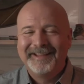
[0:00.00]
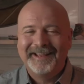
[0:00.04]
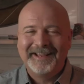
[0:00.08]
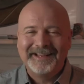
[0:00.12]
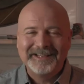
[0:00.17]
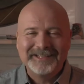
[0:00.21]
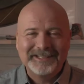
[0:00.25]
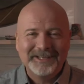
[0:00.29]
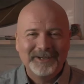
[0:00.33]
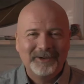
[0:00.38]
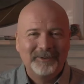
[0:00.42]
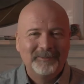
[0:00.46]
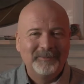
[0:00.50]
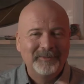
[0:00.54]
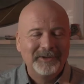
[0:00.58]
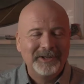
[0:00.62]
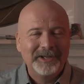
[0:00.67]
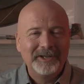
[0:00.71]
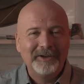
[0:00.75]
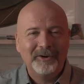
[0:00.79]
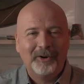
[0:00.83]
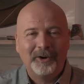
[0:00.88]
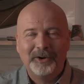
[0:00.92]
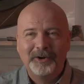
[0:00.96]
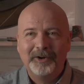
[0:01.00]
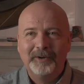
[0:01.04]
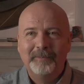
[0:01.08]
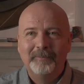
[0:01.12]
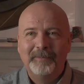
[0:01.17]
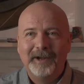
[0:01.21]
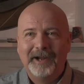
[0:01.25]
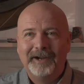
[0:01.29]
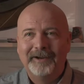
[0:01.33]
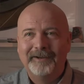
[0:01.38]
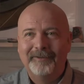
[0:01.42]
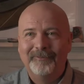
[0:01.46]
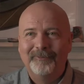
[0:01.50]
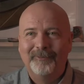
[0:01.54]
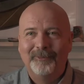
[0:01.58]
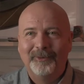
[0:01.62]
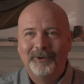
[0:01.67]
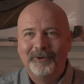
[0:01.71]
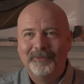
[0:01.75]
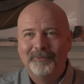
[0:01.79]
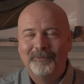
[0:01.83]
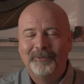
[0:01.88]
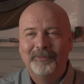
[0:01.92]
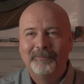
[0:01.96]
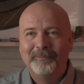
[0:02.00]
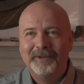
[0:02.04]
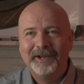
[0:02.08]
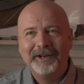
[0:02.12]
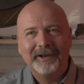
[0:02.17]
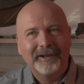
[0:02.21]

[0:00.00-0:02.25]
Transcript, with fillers: And so he argued back and forth with me,